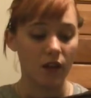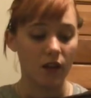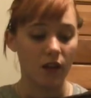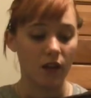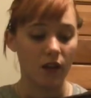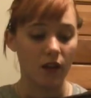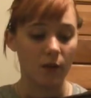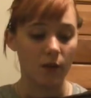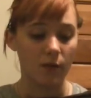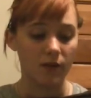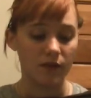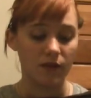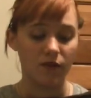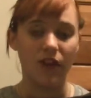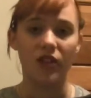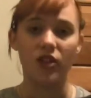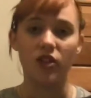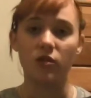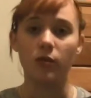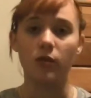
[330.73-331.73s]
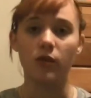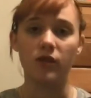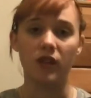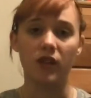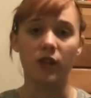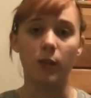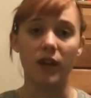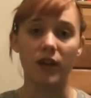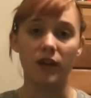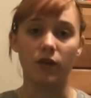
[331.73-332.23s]
um, vegetables that
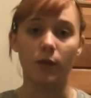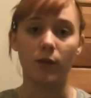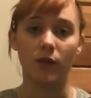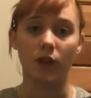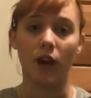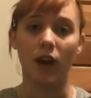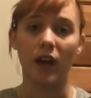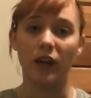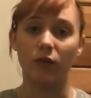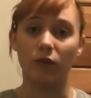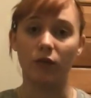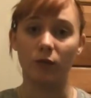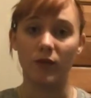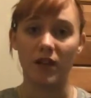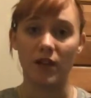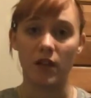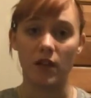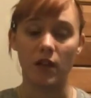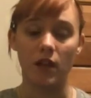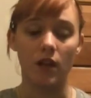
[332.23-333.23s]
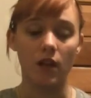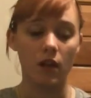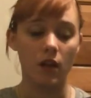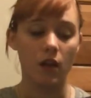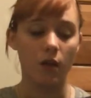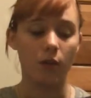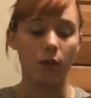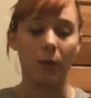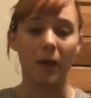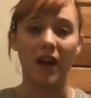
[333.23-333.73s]
are picked from the garden will be
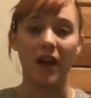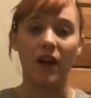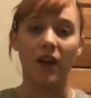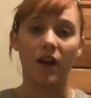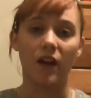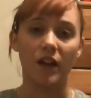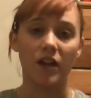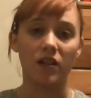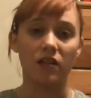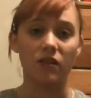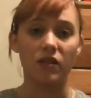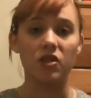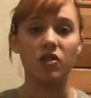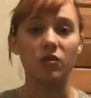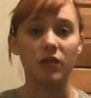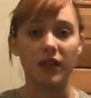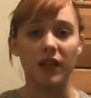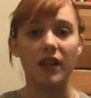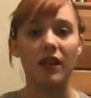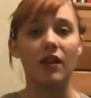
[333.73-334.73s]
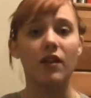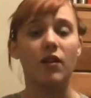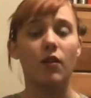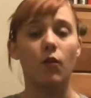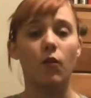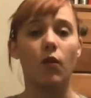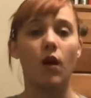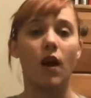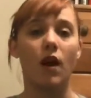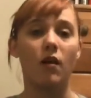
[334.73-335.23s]
prepared individually,
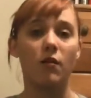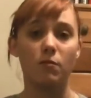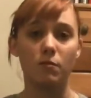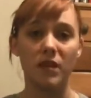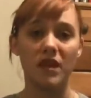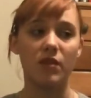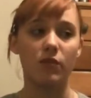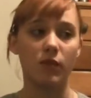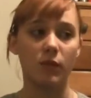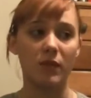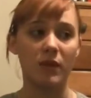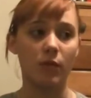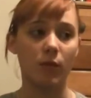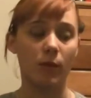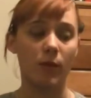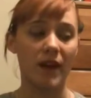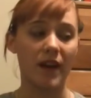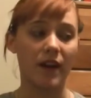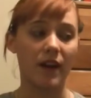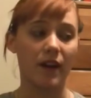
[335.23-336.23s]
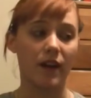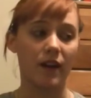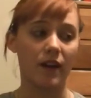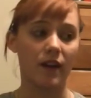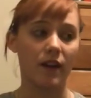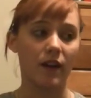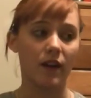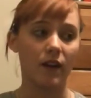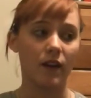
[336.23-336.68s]
while meat will be prepared,